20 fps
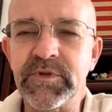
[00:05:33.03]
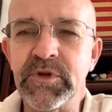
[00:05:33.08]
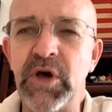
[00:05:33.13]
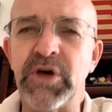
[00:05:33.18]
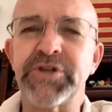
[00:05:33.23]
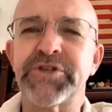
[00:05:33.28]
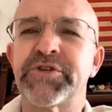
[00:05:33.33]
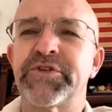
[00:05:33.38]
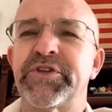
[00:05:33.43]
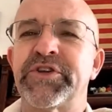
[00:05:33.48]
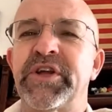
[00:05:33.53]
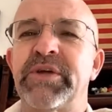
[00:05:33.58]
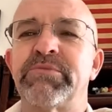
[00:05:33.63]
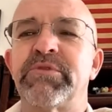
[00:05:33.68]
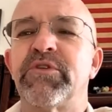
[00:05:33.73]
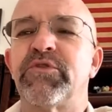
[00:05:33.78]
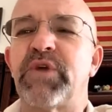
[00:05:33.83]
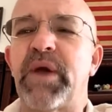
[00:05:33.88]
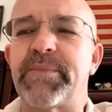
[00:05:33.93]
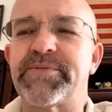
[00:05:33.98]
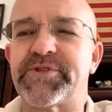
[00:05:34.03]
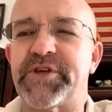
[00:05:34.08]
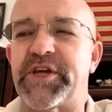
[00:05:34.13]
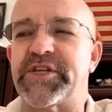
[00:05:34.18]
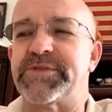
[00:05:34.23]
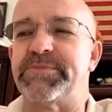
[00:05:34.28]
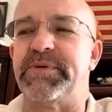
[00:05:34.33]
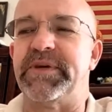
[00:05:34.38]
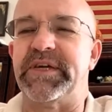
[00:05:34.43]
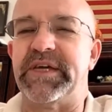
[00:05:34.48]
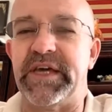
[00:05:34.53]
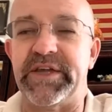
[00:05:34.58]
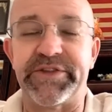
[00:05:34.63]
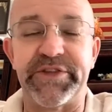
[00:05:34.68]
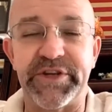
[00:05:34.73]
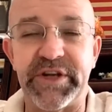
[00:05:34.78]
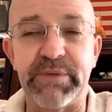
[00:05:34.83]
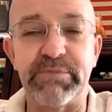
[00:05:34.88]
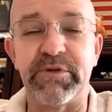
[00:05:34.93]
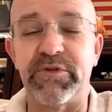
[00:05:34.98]
Also, the number of websites being hit,
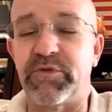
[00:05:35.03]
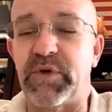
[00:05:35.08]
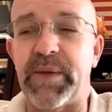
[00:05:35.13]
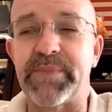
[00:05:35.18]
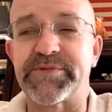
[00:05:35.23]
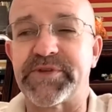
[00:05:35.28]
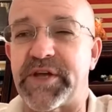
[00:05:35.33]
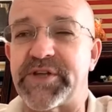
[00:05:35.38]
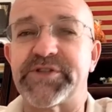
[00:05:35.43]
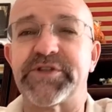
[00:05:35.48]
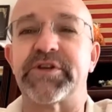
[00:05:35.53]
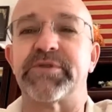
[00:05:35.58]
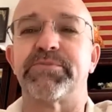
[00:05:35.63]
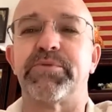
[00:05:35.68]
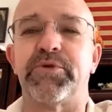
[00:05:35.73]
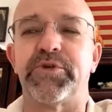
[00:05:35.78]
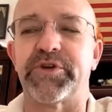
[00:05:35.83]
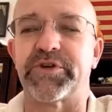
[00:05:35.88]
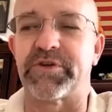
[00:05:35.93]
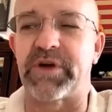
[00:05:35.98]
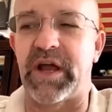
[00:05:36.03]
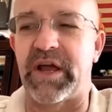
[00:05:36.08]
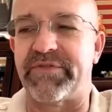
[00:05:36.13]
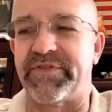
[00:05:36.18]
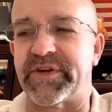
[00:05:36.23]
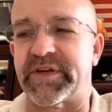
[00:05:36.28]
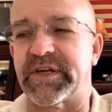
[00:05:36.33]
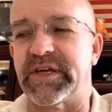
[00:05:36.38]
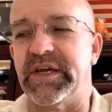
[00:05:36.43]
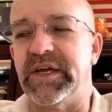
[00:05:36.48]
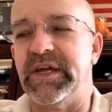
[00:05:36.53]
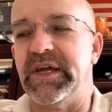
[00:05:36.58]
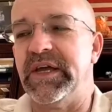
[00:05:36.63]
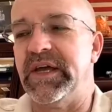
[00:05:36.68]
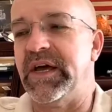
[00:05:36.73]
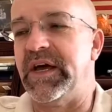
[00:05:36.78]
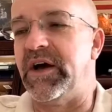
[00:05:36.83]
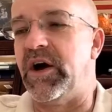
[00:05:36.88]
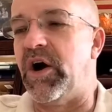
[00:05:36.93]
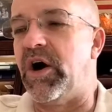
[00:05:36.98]
the number of websites that are pornographic,
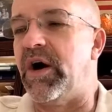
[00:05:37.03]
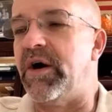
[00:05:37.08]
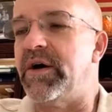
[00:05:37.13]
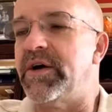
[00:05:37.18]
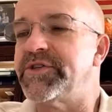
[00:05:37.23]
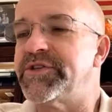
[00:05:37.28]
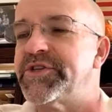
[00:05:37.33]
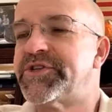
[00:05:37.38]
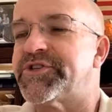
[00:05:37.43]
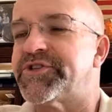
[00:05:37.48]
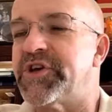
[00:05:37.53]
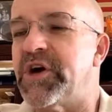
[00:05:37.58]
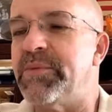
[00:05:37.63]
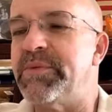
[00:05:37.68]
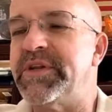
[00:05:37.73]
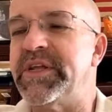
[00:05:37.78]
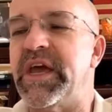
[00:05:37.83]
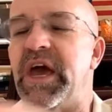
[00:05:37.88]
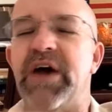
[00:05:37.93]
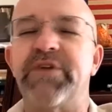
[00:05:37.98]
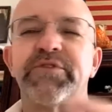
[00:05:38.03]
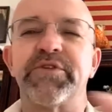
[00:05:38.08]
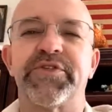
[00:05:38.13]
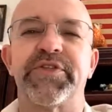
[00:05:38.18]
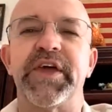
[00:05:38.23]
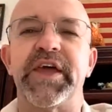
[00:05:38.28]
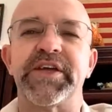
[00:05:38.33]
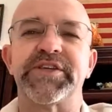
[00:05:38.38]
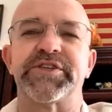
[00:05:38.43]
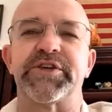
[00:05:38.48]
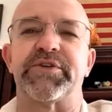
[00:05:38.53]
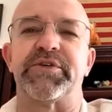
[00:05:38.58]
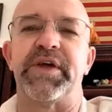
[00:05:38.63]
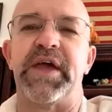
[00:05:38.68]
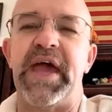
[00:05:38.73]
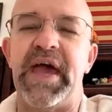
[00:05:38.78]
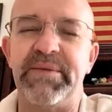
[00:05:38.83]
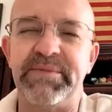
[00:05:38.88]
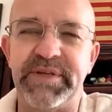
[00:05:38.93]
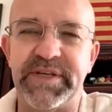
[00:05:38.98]
just so many other things that are
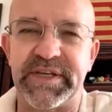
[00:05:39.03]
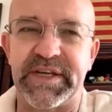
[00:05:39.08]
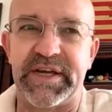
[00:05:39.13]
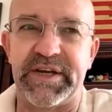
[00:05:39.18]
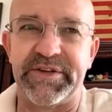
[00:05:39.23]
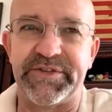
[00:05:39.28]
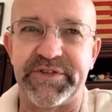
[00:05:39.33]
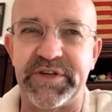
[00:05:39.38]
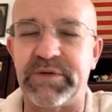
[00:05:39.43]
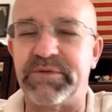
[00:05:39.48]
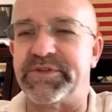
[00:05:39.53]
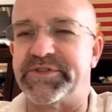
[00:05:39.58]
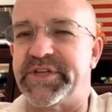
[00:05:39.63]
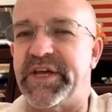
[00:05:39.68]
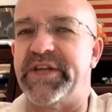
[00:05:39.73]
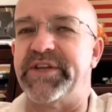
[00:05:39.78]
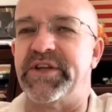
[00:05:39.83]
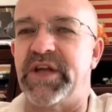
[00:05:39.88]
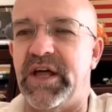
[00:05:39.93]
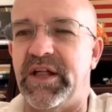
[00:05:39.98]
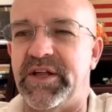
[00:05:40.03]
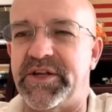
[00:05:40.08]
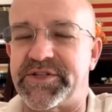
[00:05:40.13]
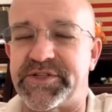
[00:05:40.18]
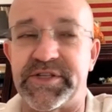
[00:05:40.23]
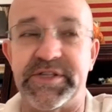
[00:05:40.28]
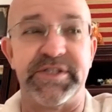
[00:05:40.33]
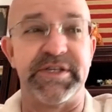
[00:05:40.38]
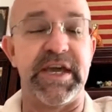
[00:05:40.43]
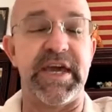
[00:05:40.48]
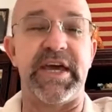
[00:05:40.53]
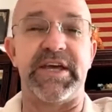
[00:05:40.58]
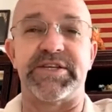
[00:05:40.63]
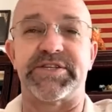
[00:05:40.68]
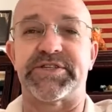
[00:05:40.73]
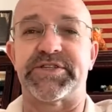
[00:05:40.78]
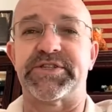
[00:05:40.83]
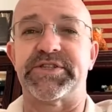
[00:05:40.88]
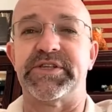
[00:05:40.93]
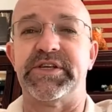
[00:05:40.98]
happening out there with technology.
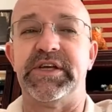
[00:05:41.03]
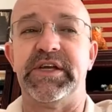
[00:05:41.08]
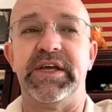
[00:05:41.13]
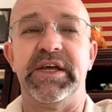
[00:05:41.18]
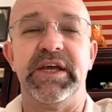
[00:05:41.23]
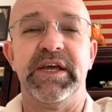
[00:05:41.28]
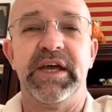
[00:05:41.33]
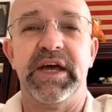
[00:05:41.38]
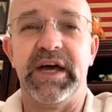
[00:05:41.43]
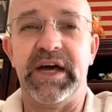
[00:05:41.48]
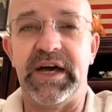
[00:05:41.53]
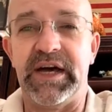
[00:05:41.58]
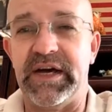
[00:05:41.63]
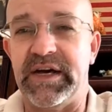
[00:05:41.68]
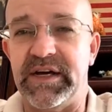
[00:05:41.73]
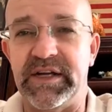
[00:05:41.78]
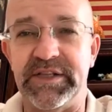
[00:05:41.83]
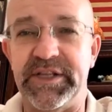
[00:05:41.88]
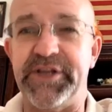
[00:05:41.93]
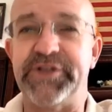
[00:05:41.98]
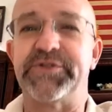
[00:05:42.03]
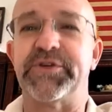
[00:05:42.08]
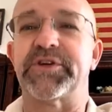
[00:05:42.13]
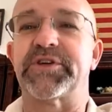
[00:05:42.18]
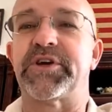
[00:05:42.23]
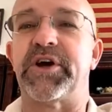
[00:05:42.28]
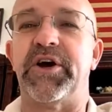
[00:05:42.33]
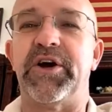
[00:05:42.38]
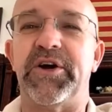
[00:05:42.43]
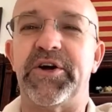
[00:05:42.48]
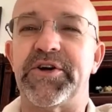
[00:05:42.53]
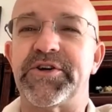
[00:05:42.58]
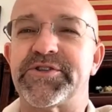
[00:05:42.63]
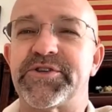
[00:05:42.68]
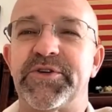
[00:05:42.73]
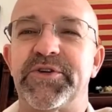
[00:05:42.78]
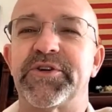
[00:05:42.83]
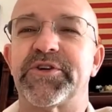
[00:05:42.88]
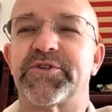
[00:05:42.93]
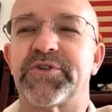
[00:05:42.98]
Yes, electric cars
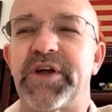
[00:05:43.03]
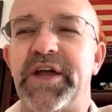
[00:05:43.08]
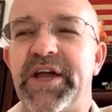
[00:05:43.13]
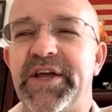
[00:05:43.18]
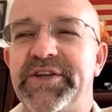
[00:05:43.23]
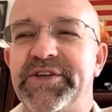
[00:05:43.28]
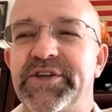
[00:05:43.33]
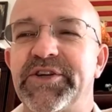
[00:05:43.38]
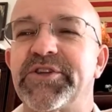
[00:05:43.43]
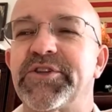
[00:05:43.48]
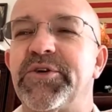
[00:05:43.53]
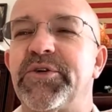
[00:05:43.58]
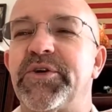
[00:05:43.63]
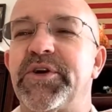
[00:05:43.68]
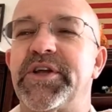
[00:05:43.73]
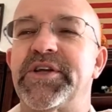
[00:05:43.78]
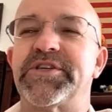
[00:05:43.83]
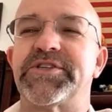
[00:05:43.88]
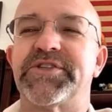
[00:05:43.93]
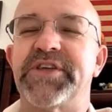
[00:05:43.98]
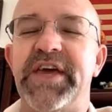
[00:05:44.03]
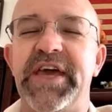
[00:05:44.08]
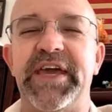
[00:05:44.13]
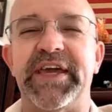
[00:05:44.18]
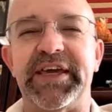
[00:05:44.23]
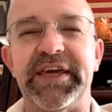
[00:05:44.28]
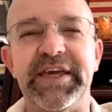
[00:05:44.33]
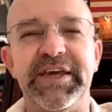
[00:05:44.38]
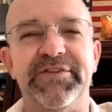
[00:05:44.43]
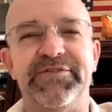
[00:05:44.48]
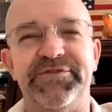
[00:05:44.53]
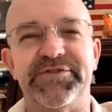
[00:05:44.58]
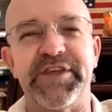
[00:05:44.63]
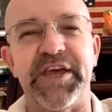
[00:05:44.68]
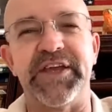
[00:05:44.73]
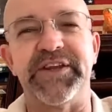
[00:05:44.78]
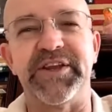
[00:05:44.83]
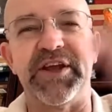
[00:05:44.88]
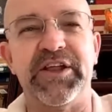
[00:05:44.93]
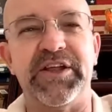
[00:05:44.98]
are a grand and glorious thing if
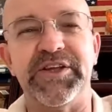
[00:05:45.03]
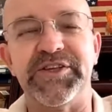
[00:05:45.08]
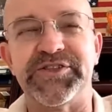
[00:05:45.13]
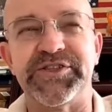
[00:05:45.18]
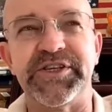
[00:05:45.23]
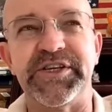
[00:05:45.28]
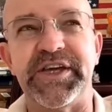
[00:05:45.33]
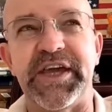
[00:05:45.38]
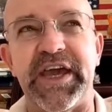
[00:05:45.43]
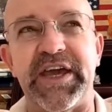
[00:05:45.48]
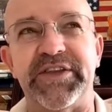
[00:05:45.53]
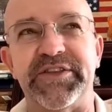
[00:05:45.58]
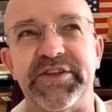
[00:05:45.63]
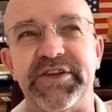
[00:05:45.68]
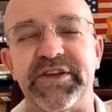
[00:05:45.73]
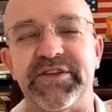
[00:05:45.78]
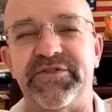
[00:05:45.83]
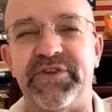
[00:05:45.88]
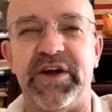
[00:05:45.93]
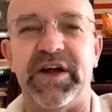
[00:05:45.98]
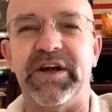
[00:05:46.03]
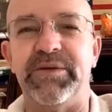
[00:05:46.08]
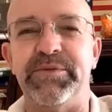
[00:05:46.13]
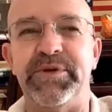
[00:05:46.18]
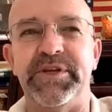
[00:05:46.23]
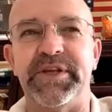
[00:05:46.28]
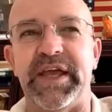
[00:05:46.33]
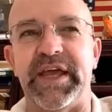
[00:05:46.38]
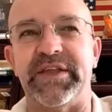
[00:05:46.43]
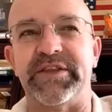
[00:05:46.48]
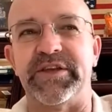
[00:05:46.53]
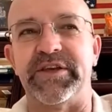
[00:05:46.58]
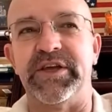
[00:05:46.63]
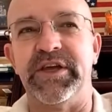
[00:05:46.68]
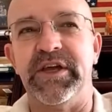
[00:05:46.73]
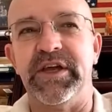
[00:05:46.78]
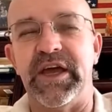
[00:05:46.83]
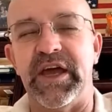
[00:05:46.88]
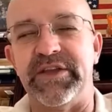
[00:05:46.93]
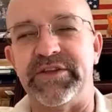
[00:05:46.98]
technology and the environment
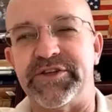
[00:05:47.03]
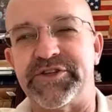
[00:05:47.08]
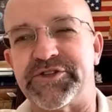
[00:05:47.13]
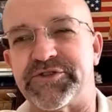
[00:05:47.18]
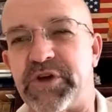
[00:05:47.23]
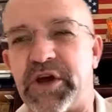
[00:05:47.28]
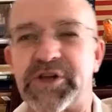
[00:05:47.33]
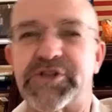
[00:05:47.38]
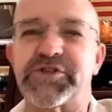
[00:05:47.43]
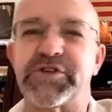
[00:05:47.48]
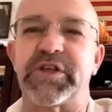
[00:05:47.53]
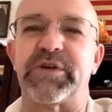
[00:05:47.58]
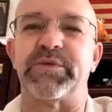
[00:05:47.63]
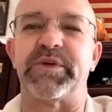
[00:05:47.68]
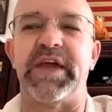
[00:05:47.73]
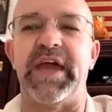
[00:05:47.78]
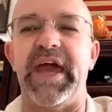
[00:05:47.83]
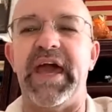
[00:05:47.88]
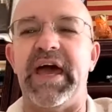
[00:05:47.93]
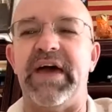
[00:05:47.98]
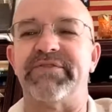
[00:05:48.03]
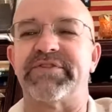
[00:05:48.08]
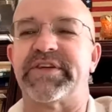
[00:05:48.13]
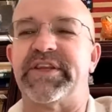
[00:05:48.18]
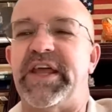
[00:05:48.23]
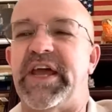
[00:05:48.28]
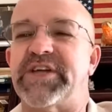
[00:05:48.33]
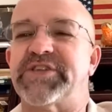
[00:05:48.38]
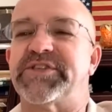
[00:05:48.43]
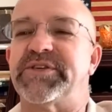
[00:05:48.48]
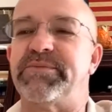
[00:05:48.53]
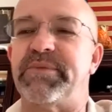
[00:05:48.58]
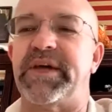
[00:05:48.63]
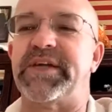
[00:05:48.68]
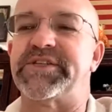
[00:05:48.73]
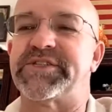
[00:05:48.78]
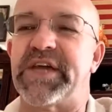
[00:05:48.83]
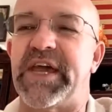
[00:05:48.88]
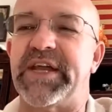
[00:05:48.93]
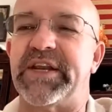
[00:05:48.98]
and the structure that we have can actually
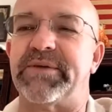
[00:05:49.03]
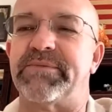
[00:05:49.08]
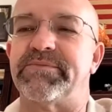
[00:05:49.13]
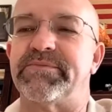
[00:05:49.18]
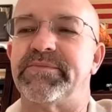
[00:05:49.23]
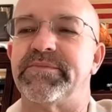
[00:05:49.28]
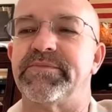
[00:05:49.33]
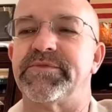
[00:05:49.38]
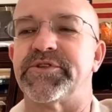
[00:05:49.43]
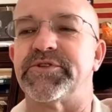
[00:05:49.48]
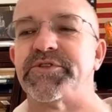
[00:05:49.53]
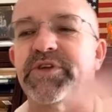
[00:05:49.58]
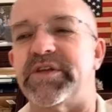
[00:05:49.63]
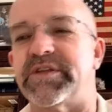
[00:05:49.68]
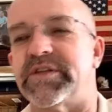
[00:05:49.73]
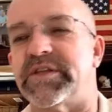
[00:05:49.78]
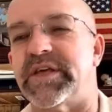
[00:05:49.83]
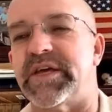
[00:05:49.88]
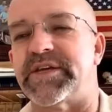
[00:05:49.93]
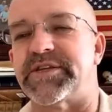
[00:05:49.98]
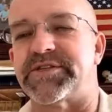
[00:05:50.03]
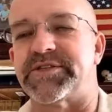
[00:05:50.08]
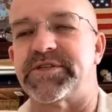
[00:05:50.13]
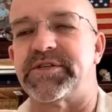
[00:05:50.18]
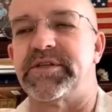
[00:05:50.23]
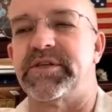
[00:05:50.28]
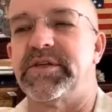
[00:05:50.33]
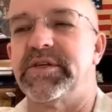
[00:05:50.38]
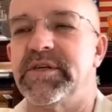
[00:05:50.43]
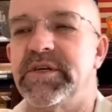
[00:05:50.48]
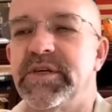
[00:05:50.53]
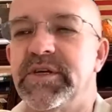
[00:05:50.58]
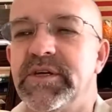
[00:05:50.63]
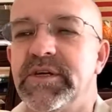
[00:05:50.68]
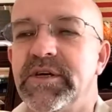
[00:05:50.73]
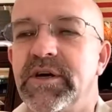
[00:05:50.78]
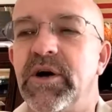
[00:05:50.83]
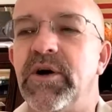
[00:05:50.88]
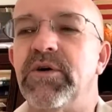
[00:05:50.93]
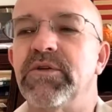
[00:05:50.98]
maintain them. So nonetheless,
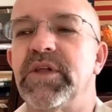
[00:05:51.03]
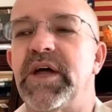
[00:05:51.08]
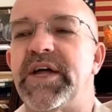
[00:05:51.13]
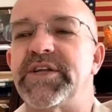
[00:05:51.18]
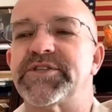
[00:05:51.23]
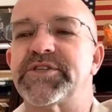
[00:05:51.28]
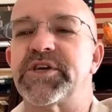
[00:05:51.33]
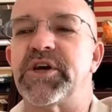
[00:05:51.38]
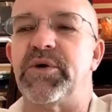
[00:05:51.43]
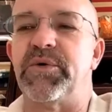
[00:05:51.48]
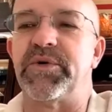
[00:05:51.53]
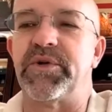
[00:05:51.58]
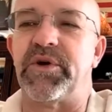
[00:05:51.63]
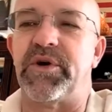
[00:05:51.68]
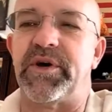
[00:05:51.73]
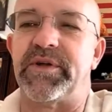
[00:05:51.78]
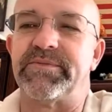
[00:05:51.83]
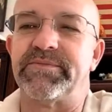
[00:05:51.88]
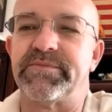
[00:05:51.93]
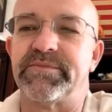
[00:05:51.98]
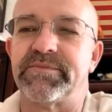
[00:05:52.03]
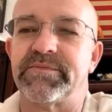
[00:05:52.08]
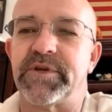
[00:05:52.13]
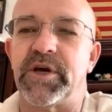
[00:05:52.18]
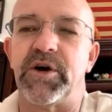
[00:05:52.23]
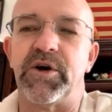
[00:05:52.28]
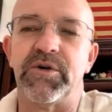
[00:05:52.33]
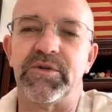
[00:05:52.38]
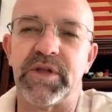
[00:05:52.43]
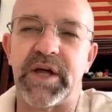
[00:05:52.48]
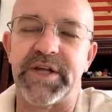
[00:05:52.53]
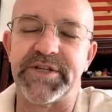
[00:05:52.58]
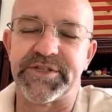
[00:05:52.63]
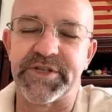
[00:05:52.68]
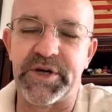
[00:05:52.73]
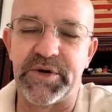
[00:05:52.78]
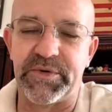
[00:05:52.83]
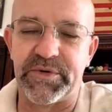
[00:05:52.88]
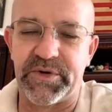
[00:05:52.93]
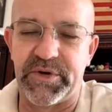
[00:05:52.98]
a whole lot's going on. A whole lot's
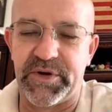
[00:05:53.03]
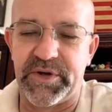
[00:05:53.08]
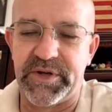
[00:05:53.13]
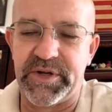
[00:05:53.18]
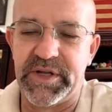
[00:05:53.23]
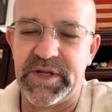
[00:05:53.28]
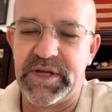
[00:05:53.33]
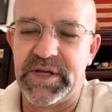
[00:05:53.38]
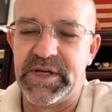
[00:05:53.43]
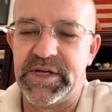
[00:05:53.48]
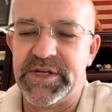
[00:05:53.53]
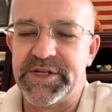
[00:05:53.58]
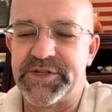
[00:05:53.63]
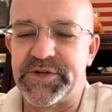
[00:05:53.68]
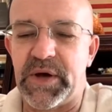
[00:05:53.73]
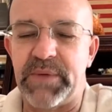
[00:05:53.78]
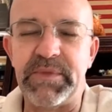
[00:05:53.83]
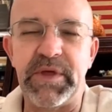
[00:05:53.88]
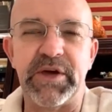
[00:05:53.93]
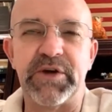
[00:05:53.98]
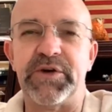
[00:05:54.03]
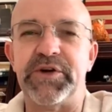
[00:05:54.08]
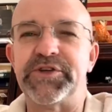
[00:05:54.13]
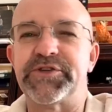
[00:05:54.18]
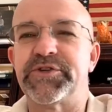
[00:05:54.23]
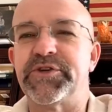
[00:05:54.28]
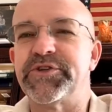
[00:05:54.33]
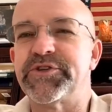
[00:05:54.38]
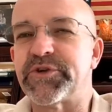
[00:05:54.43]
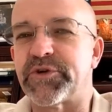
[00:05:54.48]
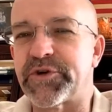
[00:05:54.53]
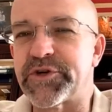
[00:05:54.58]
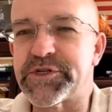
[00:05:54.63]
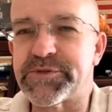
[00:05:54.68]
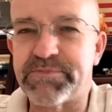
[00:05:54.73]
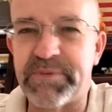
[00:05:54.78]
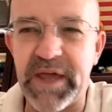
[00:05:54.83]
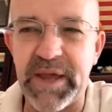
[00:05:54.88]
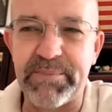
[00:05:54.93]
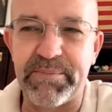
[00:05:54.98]
going on. So I'm not going to
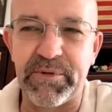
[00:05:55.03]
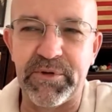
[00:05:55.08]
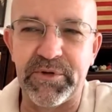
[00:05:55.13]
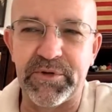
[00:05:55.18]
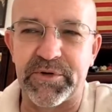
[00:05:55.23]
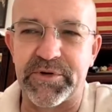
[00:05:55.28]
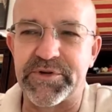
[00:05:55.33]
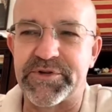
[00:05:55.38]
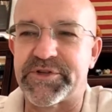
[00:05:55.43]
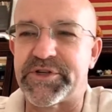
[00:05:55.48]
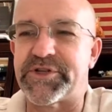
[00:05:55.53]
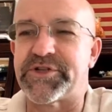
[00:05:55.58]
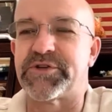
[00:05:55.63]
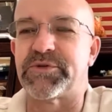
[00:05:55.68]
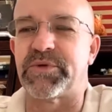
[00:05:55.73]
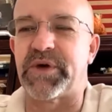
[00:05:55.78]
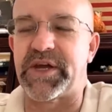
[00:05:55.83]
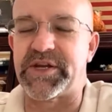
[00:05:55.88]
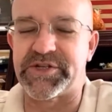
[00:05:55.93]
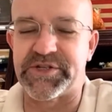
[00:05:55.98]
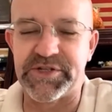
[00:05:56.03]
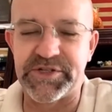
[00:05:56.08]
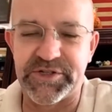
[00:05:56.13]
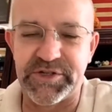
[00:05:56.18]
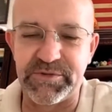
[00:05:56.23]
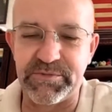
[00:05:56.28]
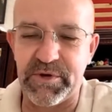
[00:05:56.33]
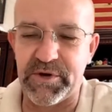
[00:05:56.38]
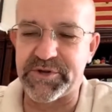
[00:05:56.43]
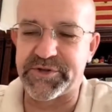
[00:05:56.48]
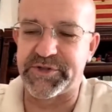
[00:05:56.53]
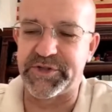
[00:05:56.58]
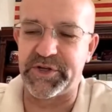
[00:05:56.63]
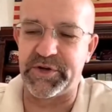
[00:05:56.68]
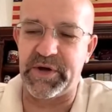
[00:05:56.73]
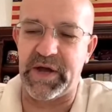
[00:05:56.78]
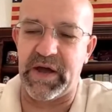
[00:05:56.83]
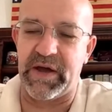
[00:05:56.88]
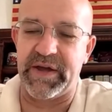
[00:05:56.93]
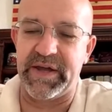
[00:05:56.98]
endorse people or situations. You mostly
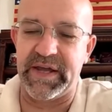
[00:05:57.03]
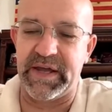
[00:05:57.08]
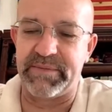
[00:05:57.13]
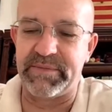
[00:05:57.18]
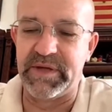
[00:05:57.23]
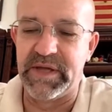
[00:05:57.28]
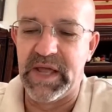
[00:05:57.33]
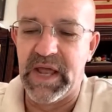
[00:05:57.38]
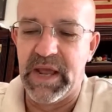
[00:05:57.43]
know how I am.